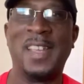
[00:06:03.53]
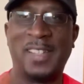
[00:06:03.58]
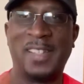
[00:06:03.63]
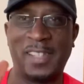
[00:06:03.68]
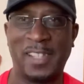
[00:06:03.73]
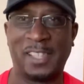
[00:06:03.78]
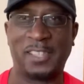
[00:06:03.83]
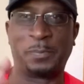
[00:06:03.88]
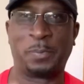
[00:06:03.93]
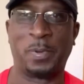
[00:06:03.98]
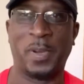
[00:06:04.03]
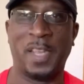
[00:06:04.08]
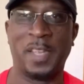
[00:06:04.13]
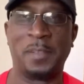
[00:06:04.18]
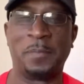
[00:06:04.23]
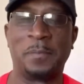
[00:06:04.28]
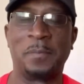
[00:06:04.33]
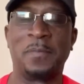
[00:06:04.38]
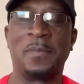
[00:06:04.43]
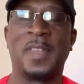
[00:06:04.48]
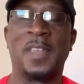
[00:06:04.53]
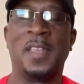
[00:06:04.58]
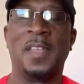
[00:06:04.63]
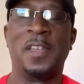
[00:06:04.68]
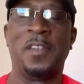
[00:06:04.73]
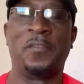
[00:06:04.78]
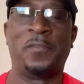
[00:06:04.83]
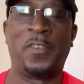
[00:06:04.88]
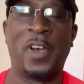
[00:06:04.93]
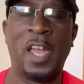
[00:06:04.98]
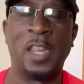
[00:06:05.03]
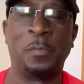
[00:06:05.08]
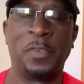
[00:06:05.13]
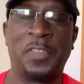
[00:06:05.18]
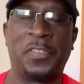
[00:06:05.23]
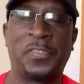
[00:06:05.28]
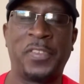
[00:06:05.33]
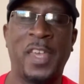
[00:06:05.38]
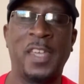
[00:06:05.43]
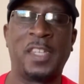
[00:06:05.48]
Let us pray. Father,
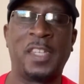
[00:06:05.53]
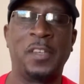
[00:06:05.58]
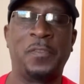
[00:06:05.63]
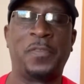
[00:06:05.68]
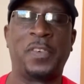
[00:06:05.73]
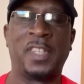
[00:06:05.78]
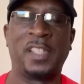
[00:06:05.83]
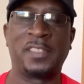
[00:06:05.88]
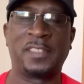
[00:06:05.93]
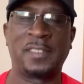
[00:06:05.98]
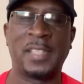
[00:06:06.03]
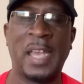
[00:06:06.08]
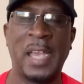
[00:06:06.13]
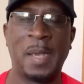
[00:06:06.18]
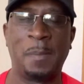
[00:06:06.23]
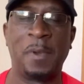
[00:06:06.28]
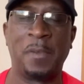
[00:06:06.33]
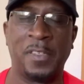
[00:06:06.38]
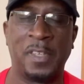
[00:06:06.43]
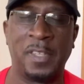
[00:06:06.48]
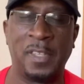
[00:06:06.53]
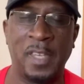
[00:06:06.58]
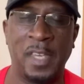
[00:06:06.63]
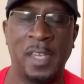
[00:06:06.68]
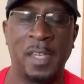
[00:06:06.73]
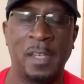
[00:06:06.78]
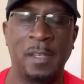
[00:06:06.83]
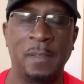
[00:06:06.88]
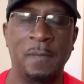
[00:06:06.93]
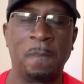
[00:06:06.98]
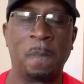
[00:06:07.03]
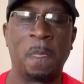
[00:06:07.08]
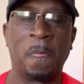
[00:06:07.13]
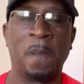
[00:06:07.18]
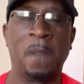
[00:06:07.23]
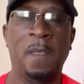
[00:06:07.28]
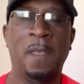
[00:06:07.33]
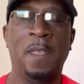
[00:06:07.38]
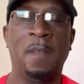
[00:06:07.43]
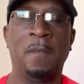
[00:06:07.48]
we thank you for this time of the year.
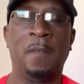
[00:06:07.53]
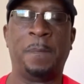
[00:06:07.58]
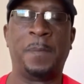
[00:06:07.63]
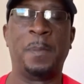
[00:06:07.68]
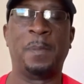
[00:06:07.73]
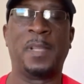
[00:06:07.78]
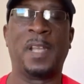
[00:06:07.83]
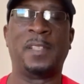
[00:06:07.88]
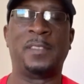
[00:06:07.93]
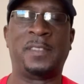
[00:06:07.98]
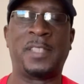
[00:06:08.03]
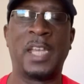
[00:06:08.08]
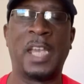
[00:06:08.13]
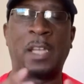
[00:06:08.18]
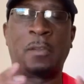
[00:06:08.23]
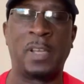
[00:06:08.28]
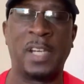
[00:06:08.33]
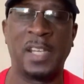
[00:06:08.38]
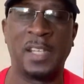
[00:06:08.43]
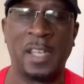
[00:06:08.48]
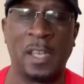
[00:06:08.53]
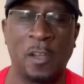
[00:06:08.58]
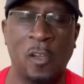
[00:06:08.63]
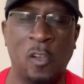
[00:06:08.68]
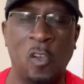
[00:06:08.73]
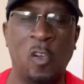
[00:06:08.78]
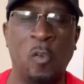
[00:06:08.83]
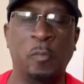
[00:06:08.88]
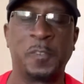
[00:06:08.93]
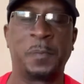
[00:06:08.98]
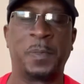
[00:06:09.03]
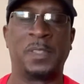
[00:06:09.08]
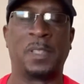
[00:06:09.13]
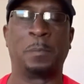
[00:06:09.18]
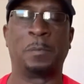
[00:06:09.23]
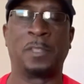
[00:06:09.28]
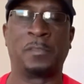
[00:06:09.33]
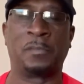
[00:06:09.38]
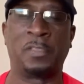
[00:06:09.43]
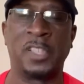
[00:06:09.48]
People are decorating their homes,
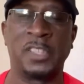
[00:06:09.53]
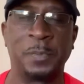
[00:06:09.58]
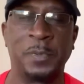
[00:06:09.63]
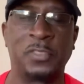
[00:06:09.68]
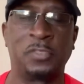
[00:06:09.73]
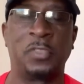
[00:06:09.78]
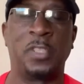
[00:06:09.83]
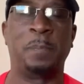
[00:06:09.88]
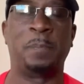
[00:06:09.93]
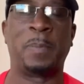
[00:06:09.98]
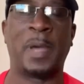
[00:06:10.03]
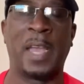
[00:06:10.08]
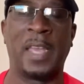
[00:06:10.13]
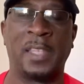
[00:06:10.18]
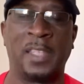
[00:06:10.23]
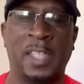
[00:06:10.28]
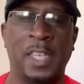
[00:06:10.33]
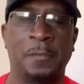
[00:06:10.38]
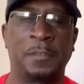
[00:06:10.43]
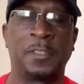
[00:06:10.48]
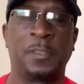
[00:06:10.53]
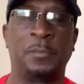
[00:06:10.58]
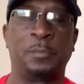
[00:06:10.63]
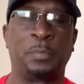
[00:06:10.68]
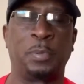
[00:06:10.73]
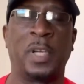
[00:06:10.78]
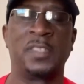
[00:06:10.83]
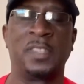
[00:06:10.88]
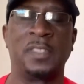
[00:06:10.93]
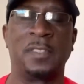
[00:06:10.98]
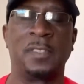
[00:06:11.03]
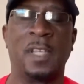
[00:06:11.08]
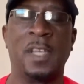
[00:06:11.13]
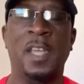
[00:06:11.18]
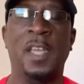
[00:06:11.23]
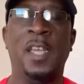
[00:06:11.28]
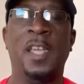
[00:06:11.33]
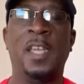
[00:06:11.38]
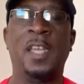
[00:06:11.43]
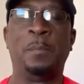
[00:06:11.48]
putting up the Christmas tree, buying gifts and presents.
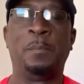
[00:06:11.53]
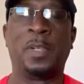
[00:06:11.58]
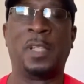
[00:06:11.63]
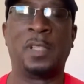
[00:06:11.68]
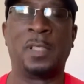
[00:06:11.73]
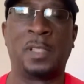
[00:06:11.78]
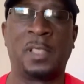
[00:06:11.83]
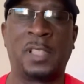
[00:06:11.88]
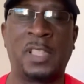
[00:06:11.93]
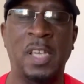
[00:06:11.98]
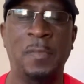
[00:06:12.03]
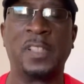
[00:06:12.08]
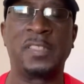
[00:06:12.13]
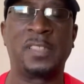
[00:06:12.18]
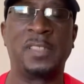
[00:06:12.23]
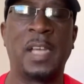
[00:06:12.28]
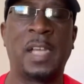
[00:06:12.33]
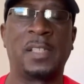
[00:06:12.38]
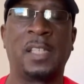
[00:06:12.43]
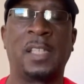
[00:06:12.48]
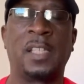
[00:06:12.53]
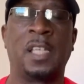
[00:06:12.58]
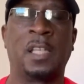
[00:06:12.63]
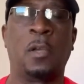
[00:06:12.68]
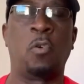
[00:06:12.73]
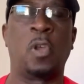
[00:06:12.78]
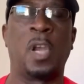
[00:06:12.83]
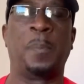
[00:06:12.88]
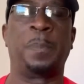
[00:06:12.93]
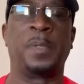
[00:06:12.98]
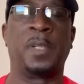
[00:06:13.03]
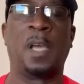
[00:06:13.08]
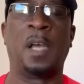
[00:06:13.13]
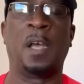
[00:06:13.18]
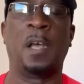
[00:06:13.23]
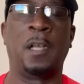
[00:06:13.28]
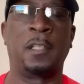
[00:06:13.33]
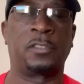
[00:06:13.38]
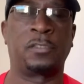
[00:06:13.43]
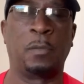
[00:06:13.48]
But give us not to get caught up in the
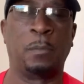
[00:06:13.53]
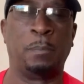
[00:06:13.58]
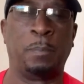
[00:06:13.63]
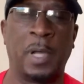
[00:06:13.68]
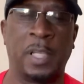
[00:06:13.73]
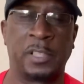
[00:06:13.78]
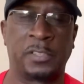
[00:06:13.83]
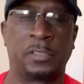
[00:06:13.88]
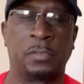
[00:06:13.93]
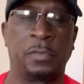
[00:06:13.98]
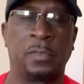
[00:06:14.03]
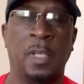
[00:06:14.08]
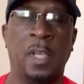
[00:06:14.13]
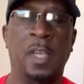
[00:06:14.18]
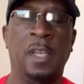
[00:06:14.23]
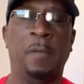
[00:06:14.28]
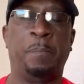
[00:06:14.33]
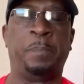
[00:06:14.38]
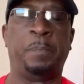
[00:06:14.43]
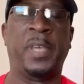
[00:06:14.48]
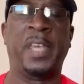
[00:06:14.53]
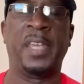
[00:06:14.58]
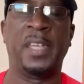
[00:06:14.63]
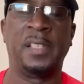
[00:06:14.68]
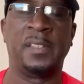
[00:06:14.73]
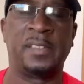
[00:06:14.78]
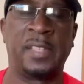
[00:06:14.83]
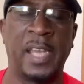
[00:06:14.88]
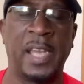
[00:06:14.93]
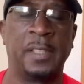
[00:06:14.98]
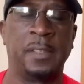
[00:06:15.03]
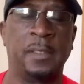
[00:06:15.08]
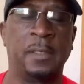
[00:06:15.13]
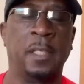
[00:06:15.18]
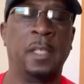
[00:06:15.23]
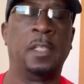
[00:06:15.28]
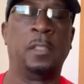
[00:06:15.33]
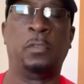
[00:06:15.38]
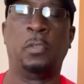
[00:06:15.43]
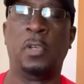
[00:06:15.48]
hustle and bustle, being in
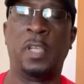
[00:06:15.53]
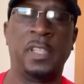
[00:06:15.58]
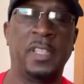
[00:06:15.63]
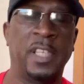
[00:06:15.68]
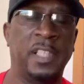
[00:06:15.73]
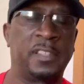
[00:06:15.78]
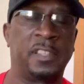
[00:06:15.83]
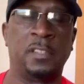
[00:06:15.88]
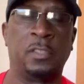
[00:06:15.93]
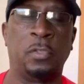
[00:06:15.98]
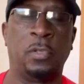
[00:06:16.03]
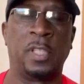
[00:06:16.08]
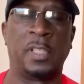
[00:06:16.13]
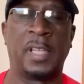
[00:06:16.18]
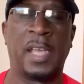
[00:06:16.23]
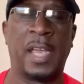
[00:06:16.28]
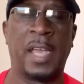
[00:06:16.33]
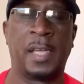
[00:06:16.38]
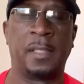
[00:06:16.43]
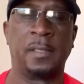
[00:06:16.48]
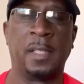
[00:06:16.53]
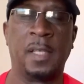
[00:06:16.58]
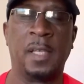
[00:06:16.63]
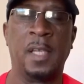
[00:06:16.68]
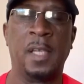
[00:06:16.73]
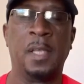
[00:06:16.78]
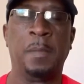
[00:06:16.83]
debt, doing this and doing that.